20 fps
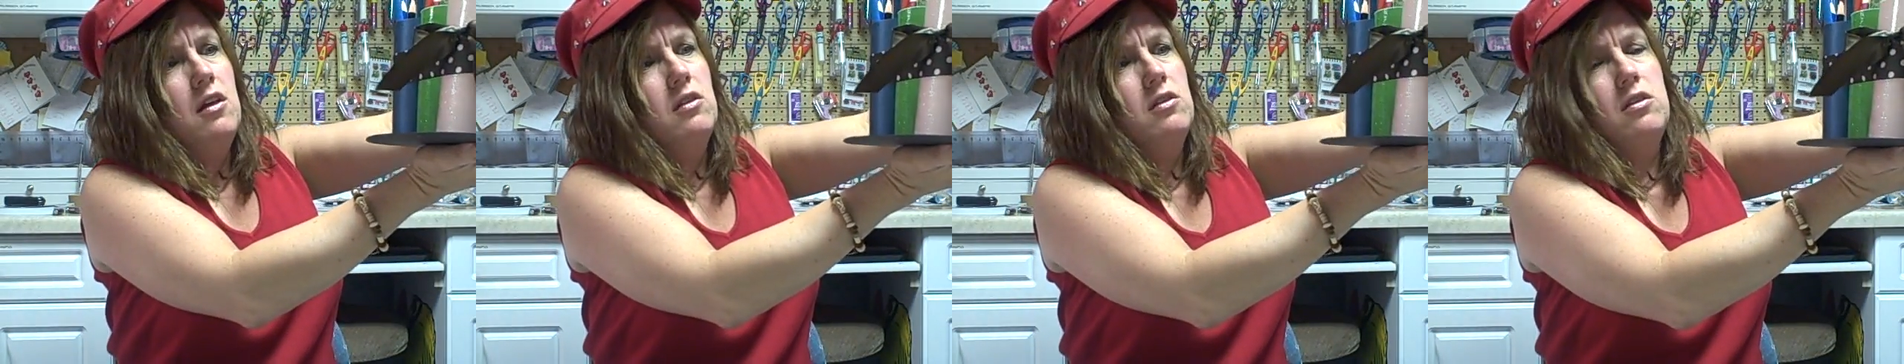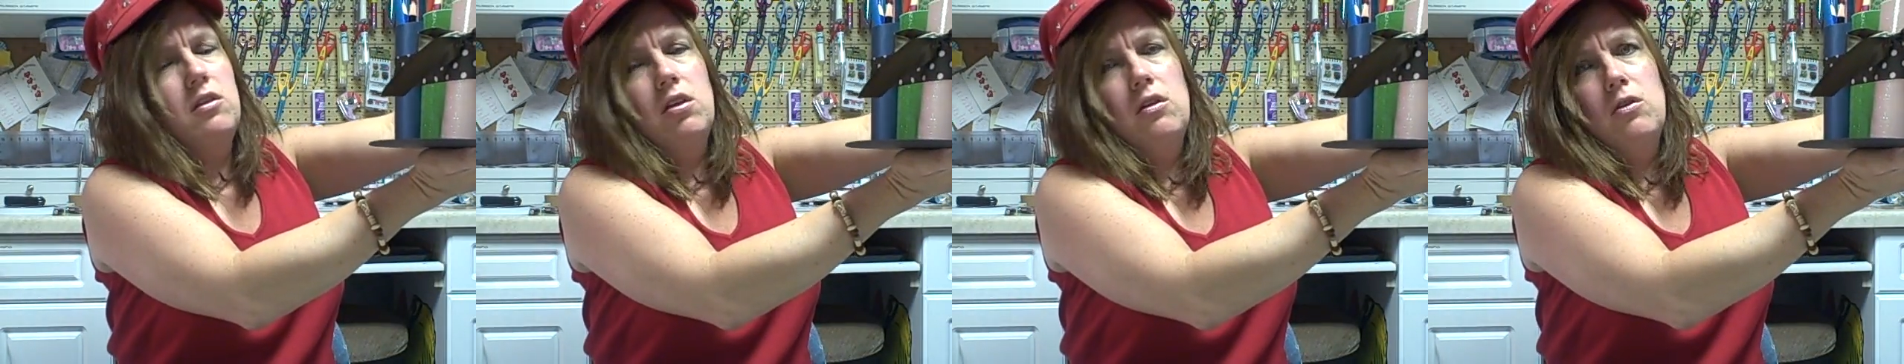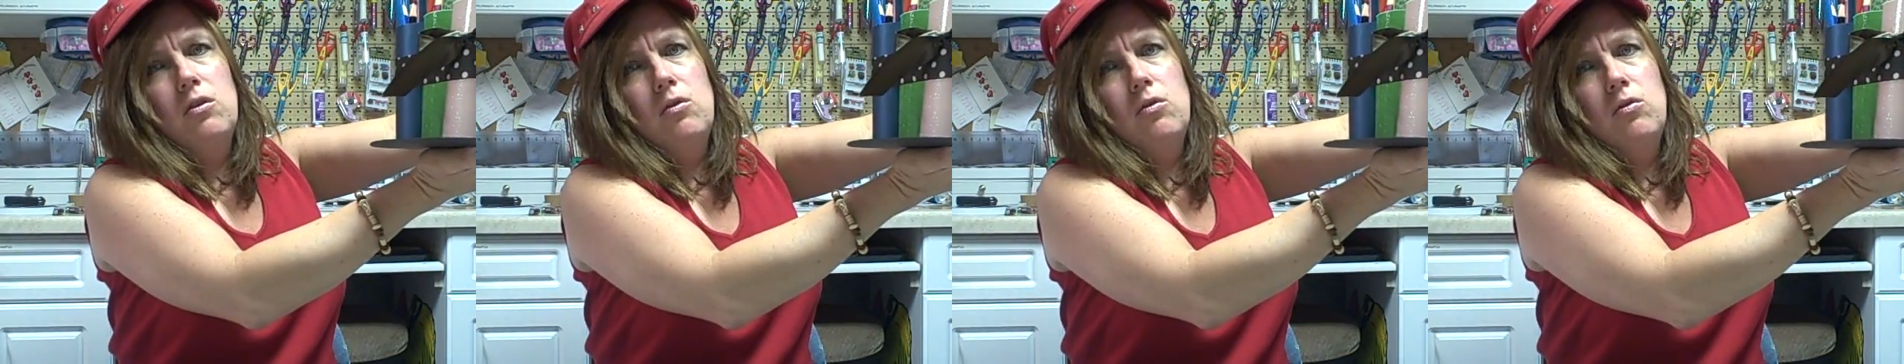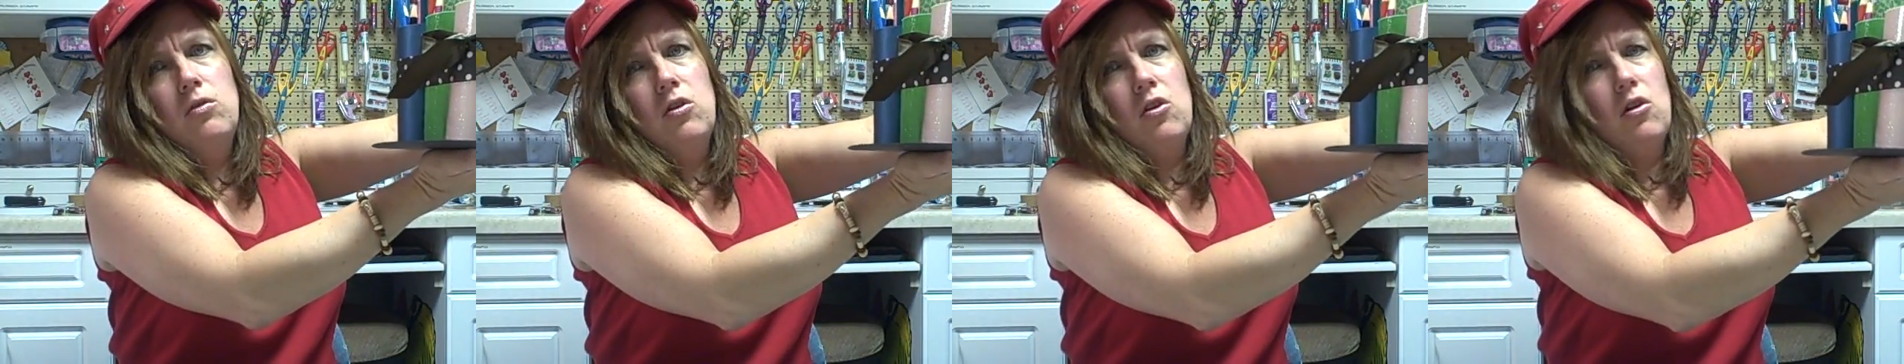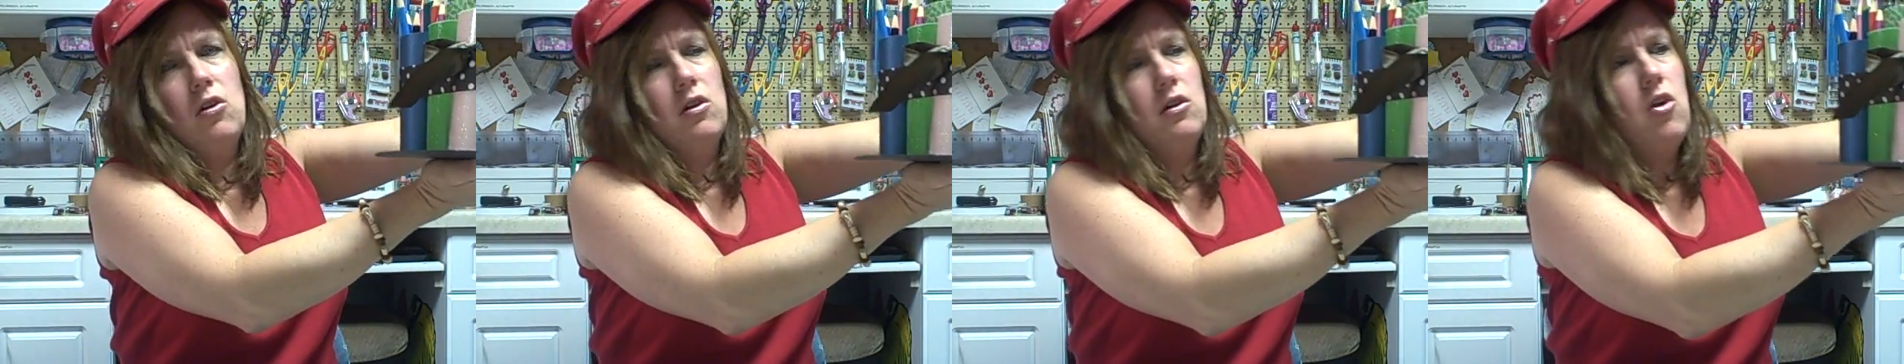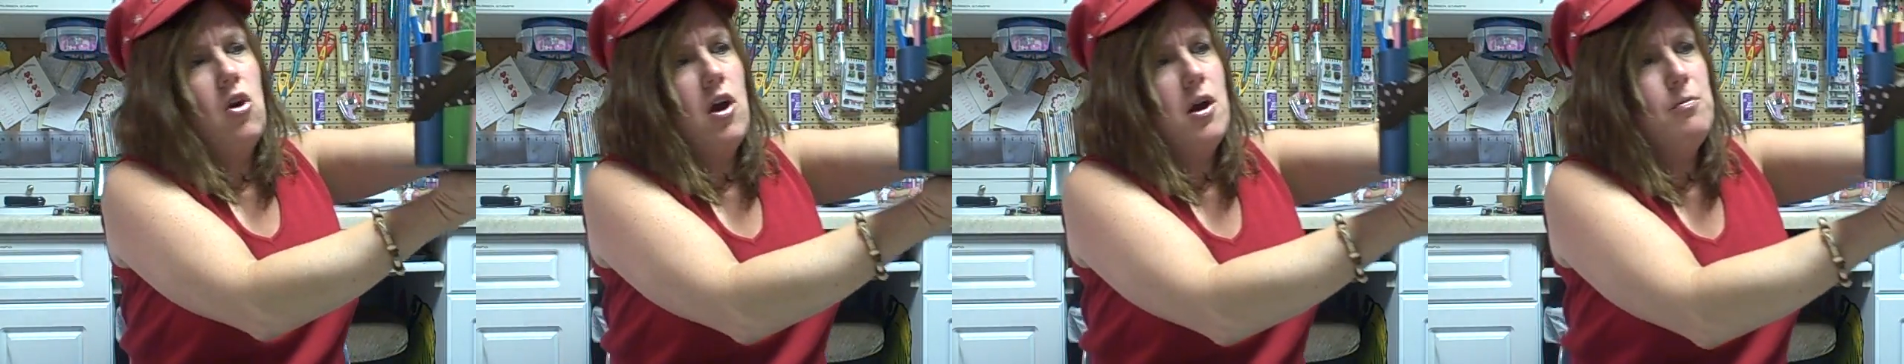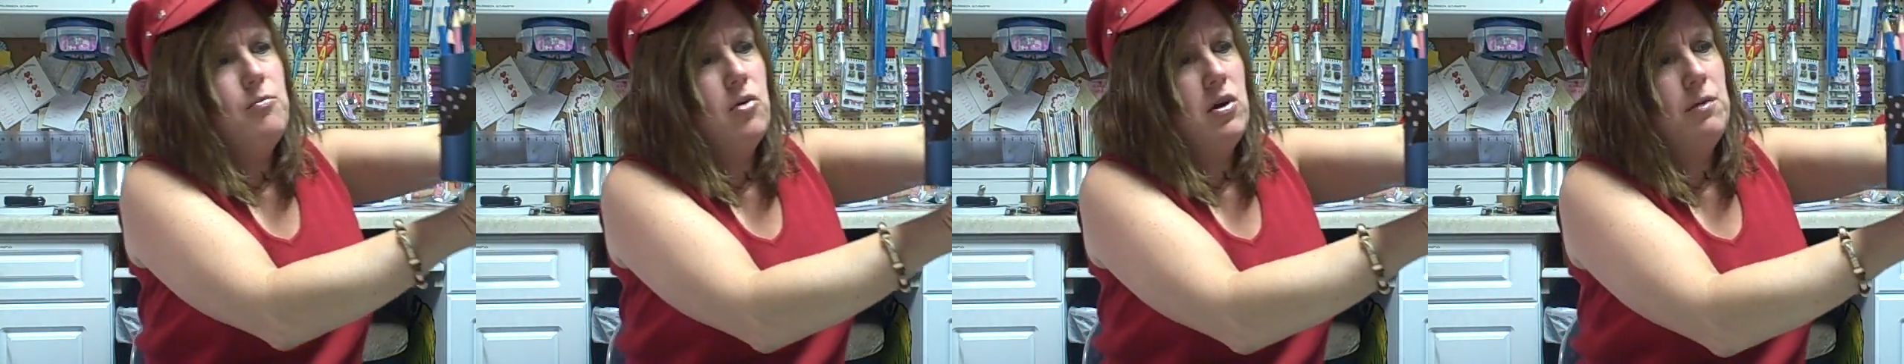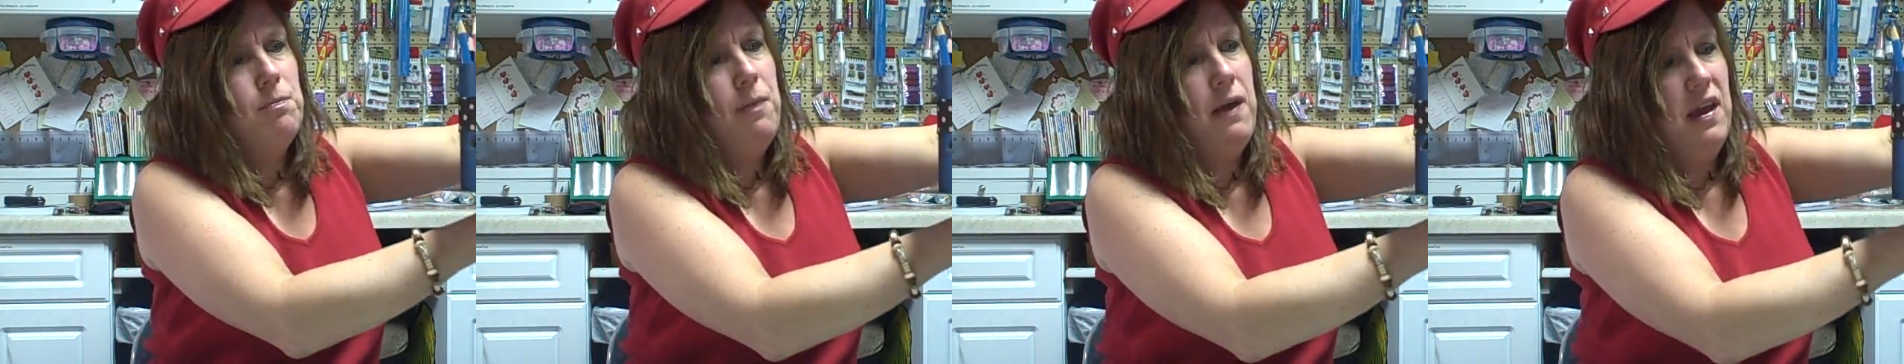to your
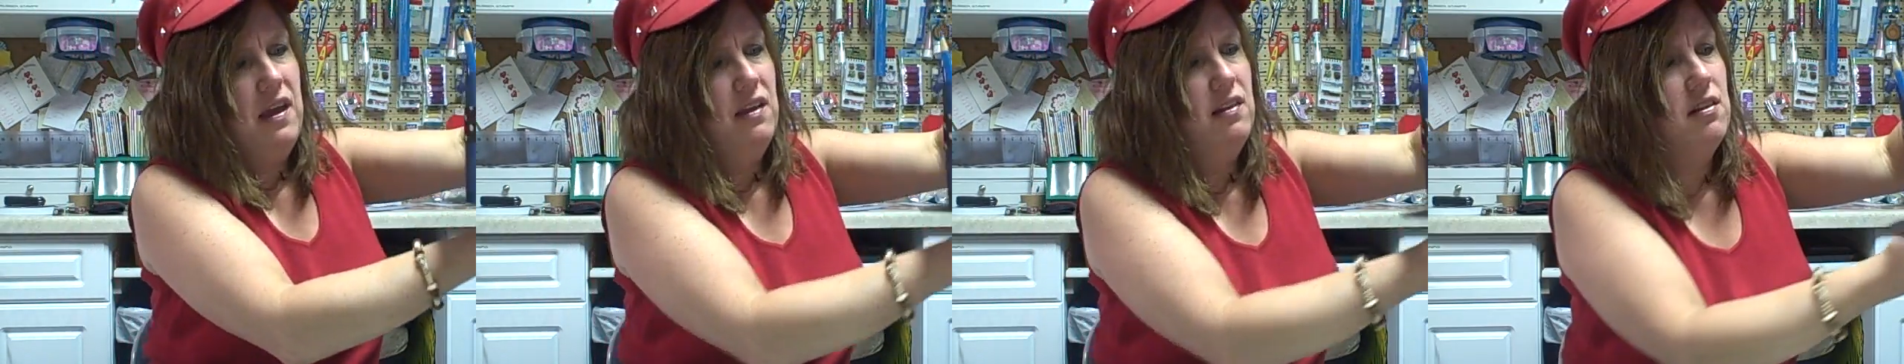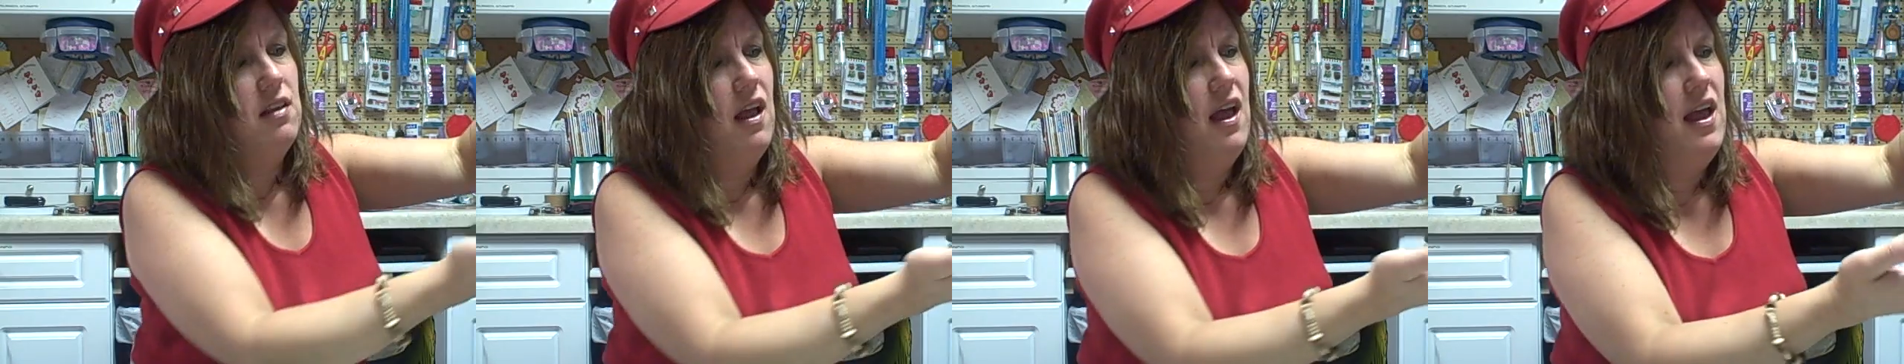cardboard base,